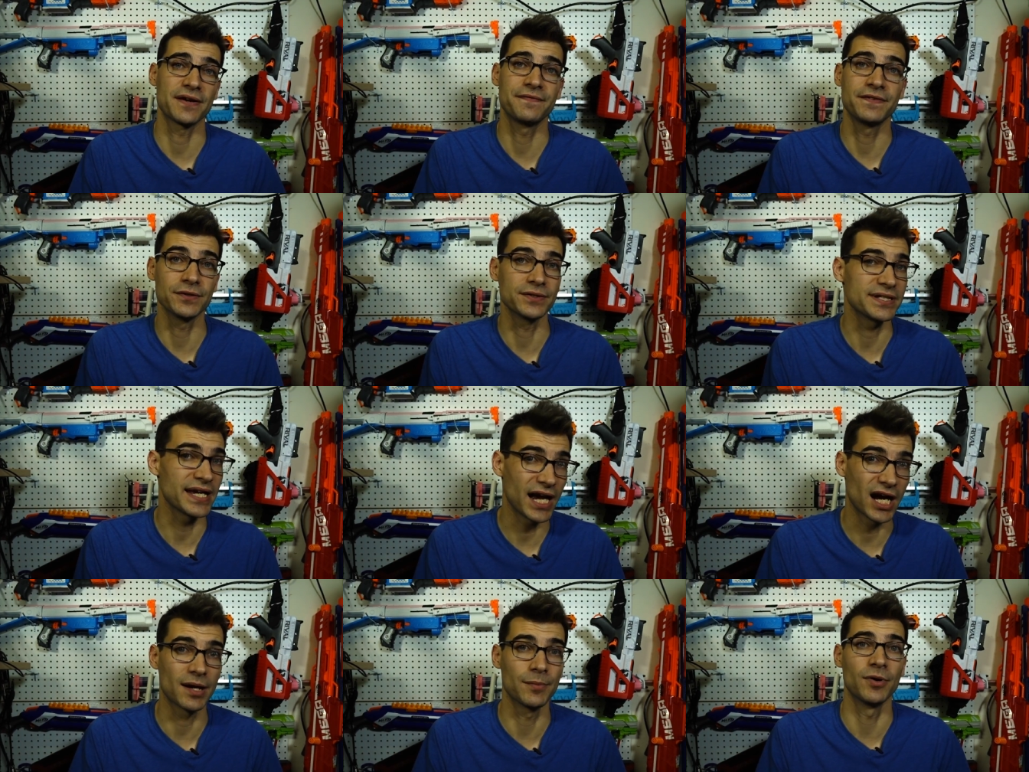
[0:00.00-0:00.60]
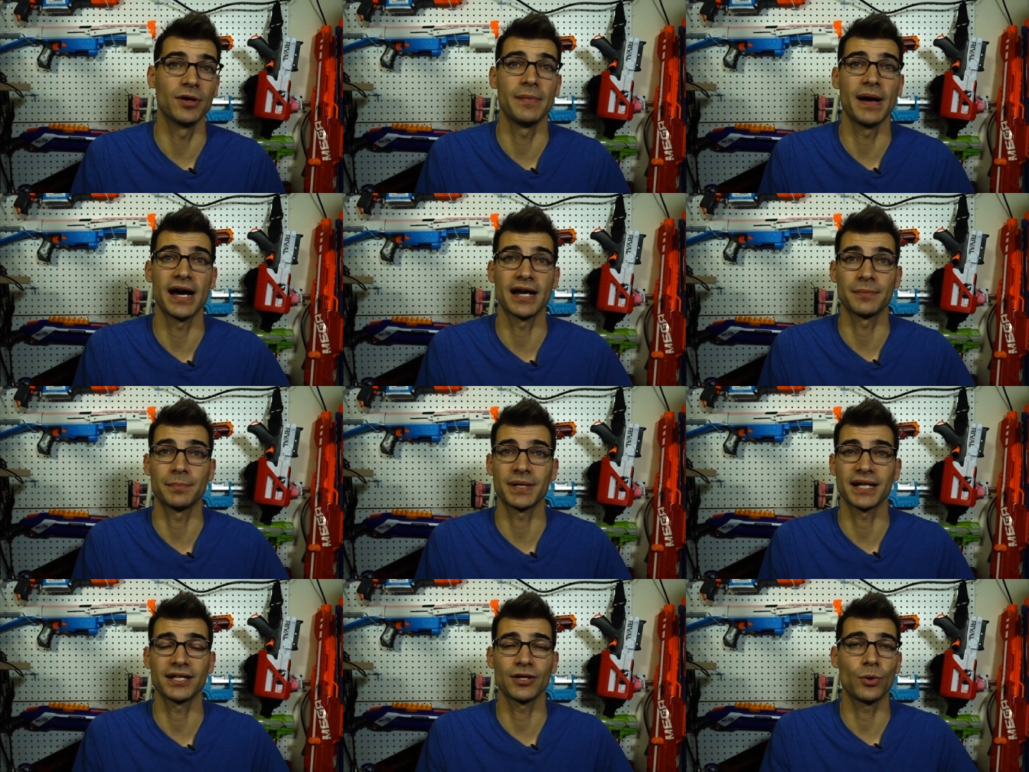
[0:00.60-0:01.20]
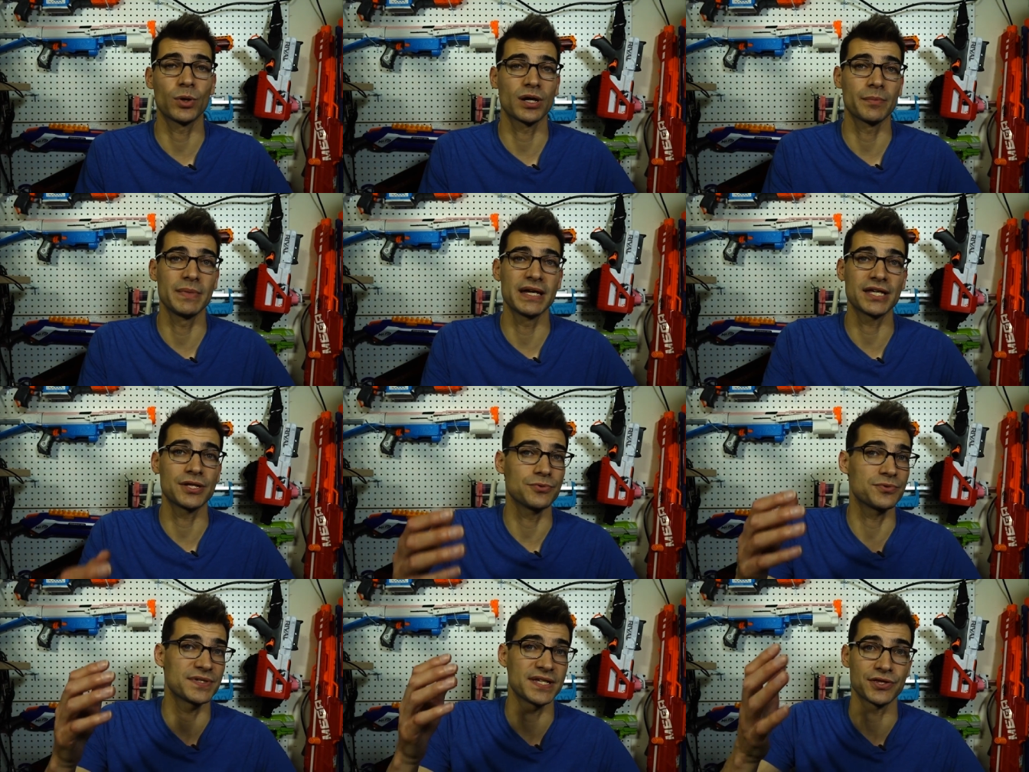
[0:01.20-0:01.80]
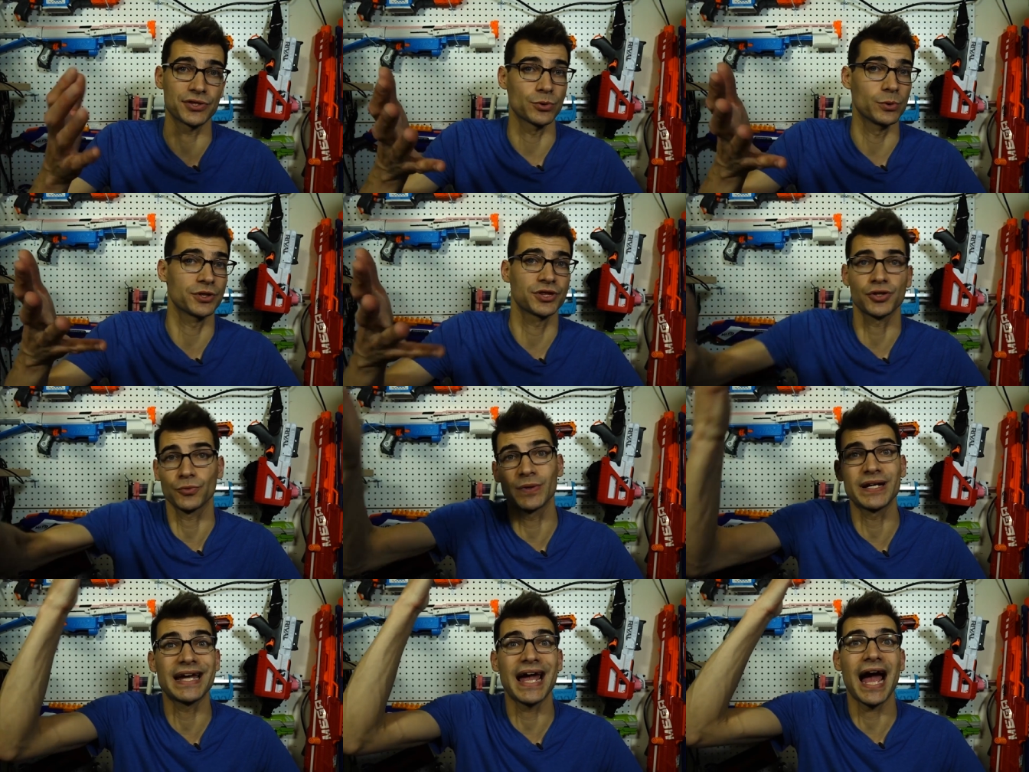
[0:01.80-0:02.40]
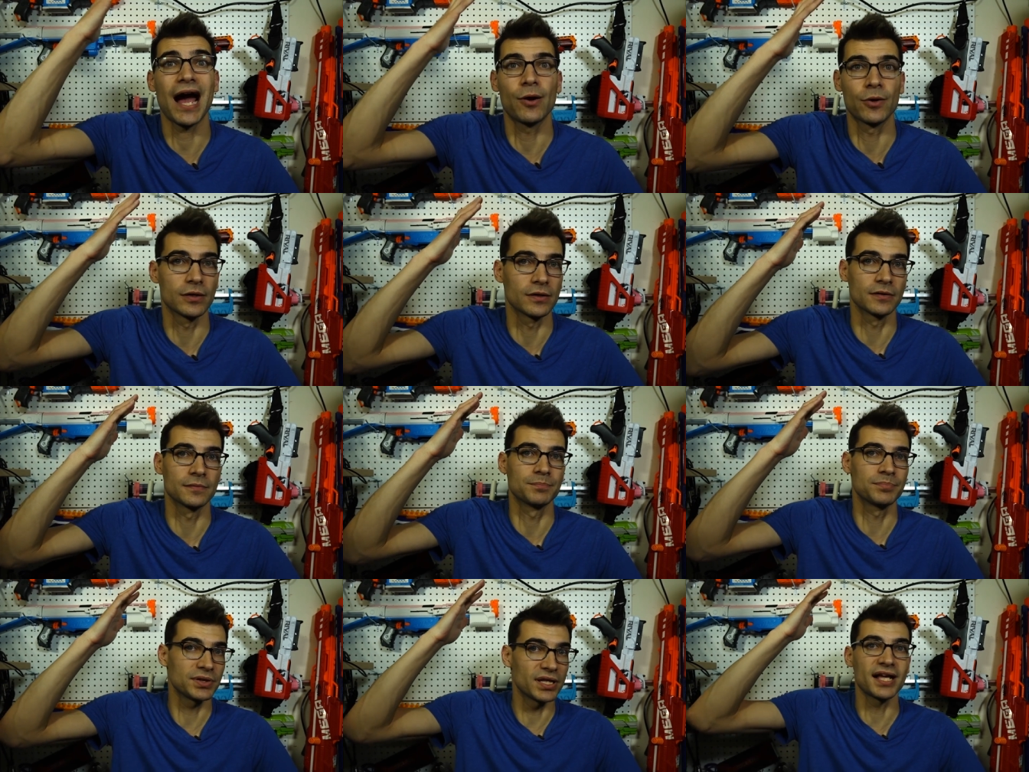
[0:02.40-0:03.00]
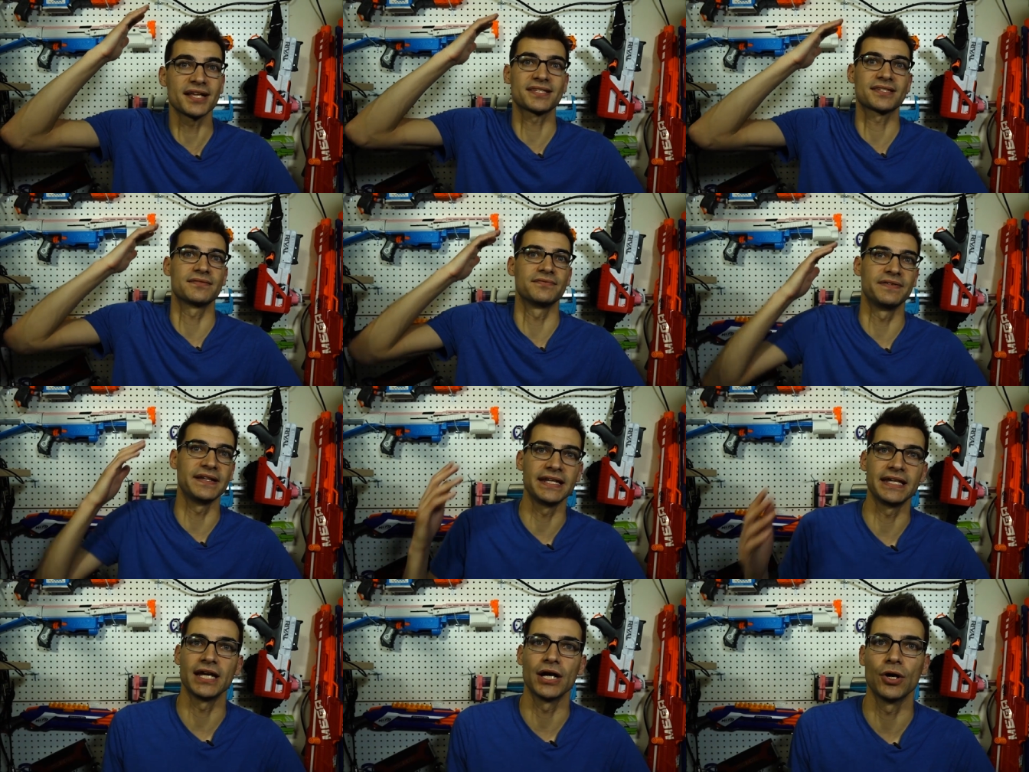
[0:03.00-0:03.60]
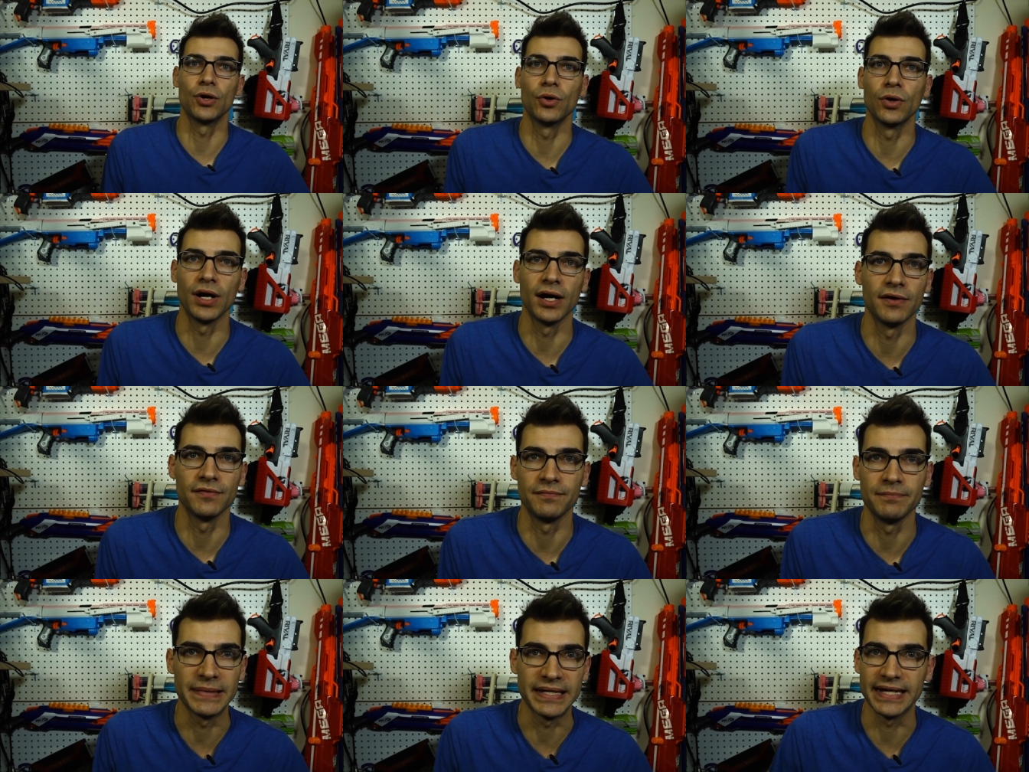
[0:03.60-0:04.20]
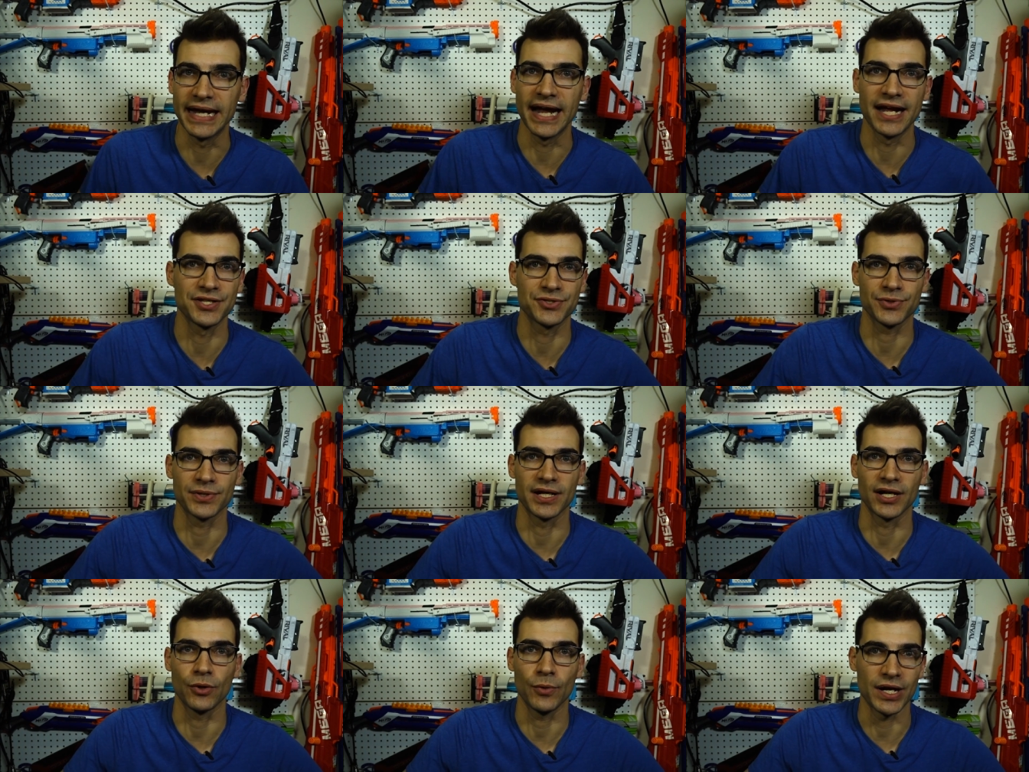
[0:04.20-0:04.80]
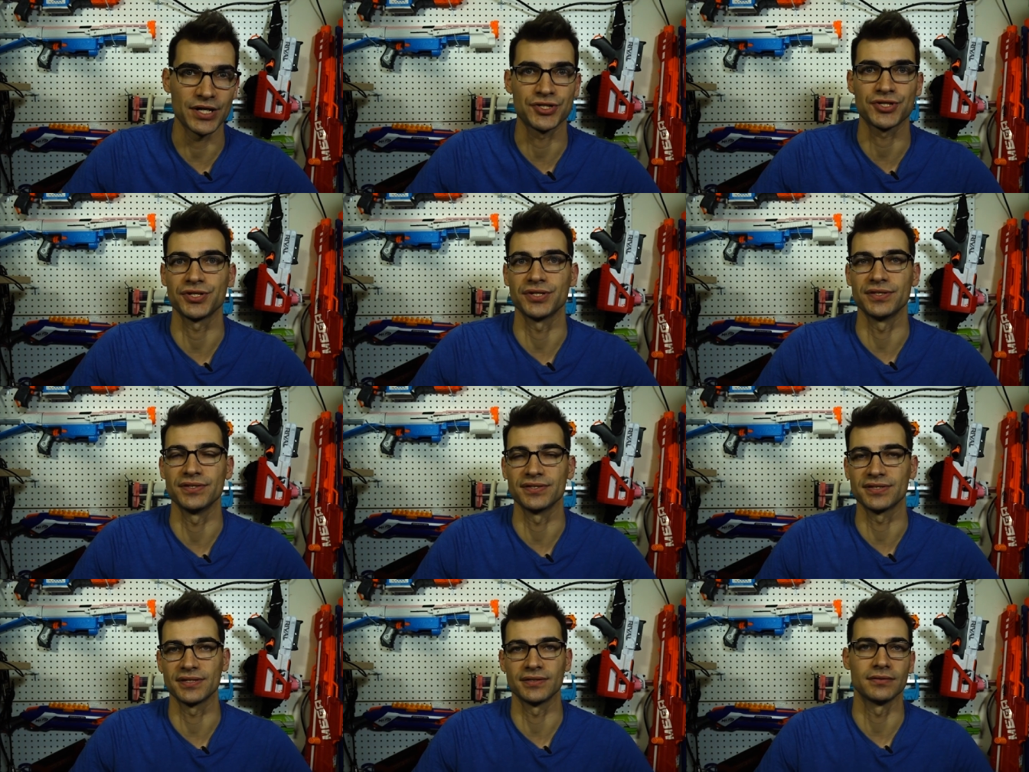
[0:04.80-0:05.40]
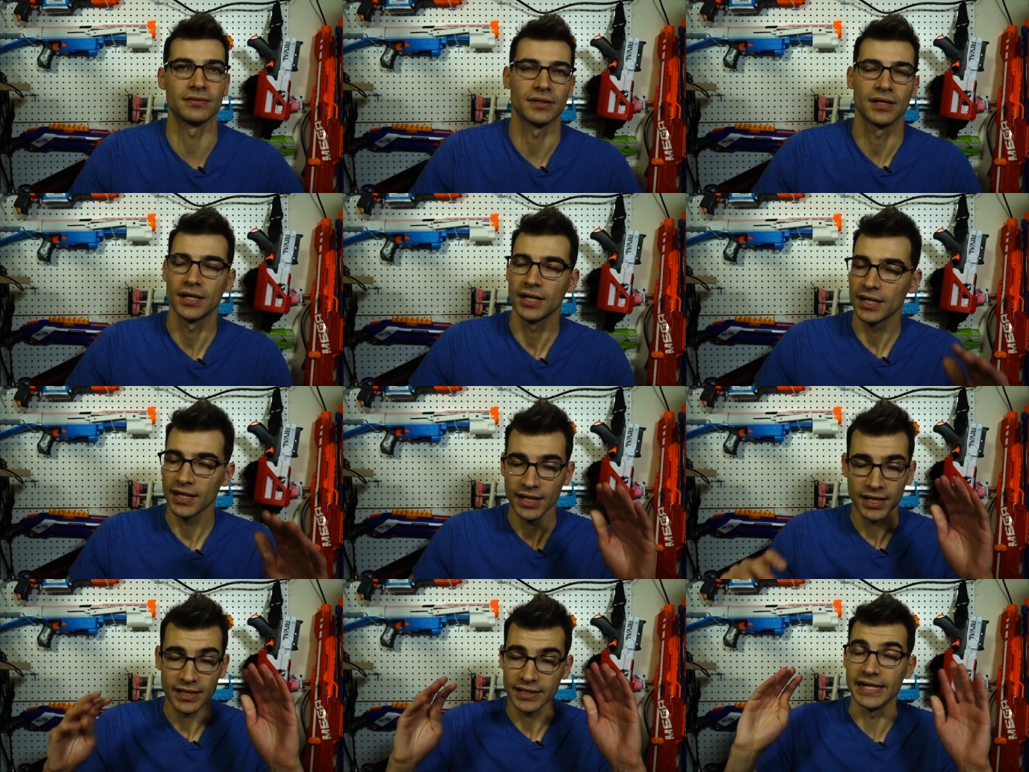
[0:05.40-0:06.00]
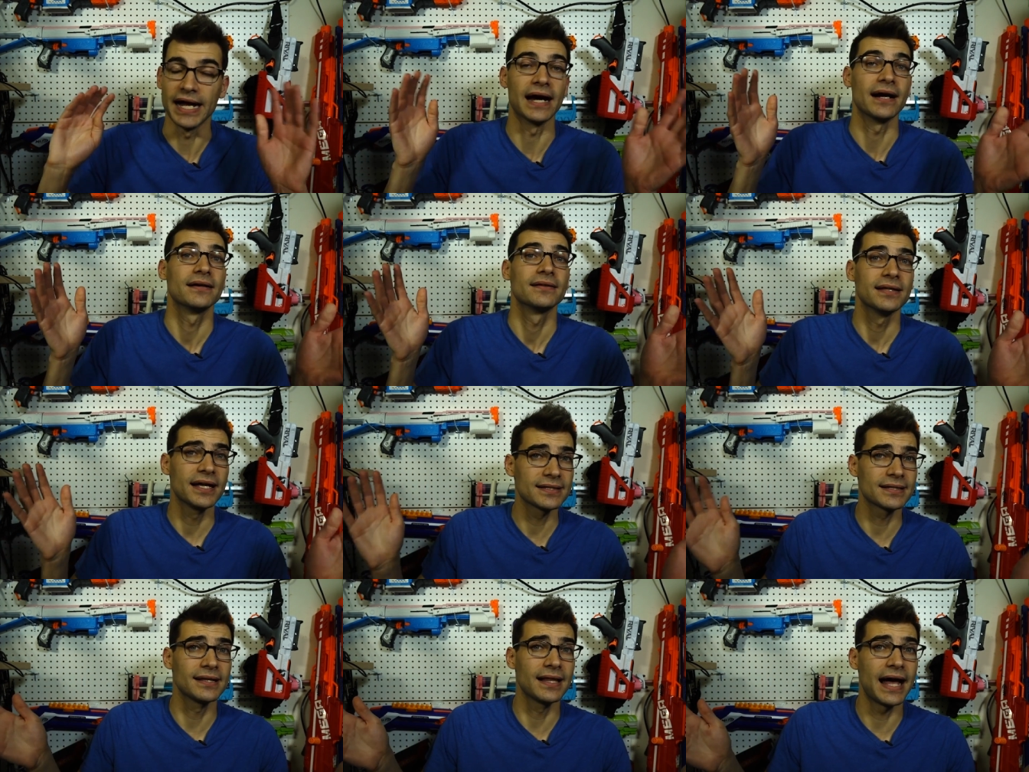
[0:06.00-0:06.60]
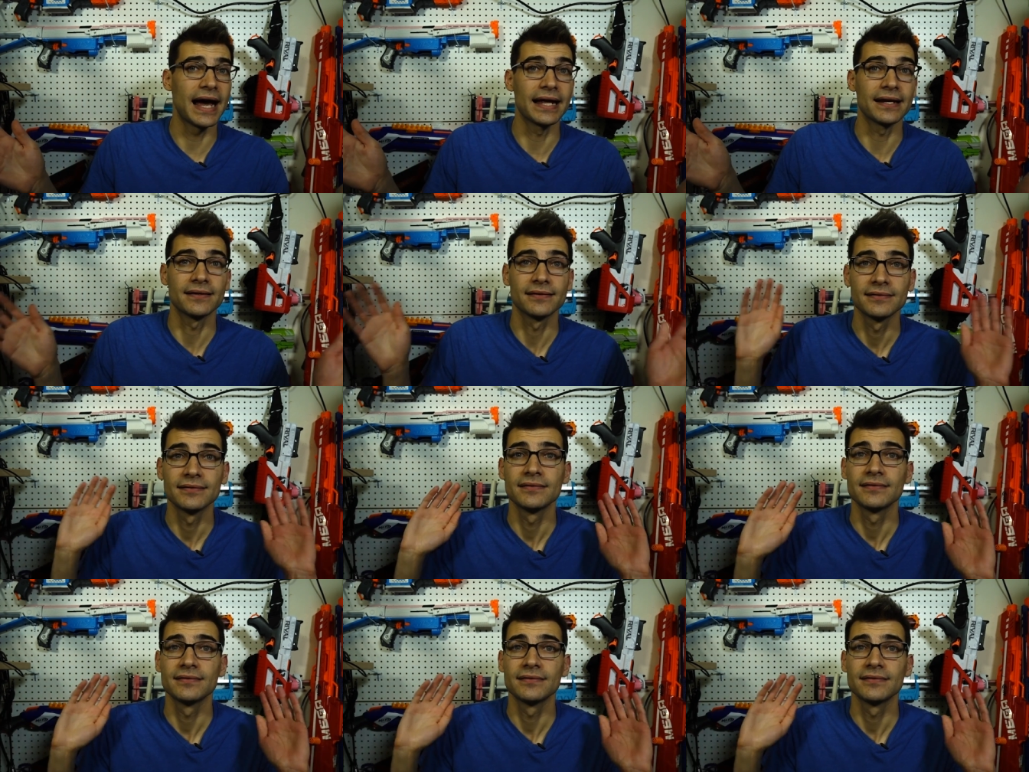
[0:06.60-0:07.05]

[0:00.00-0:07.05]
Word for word: I feel terrible about it, but I don't want to make you sit through a three hour plus video of me answering questions. And yeah, that's a lot.